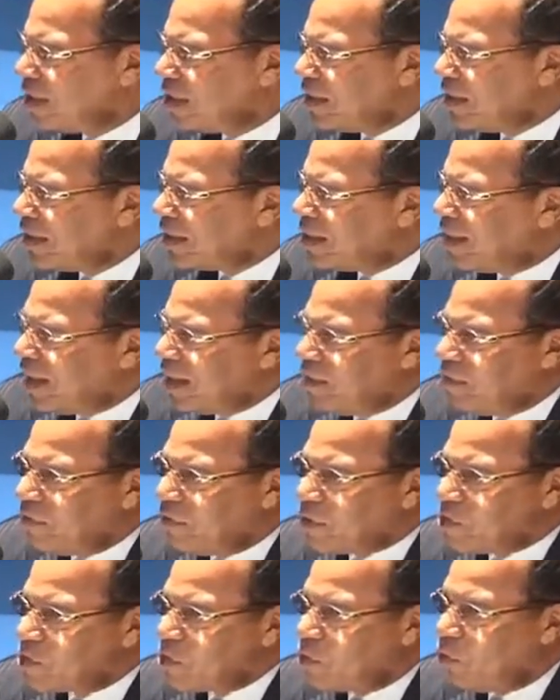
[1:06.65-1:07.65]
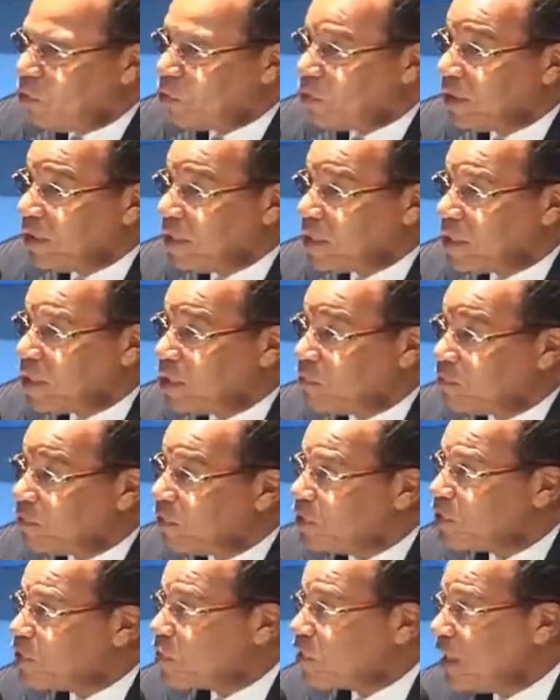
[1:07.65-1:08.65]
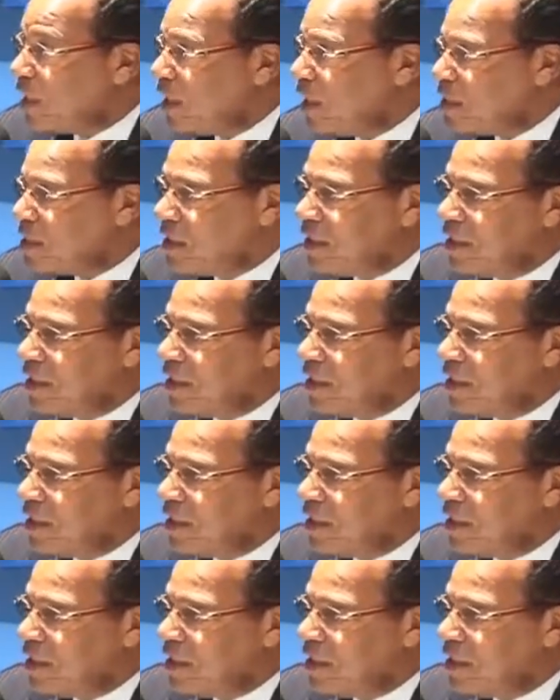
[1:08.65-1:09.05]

that gave us all these different shades,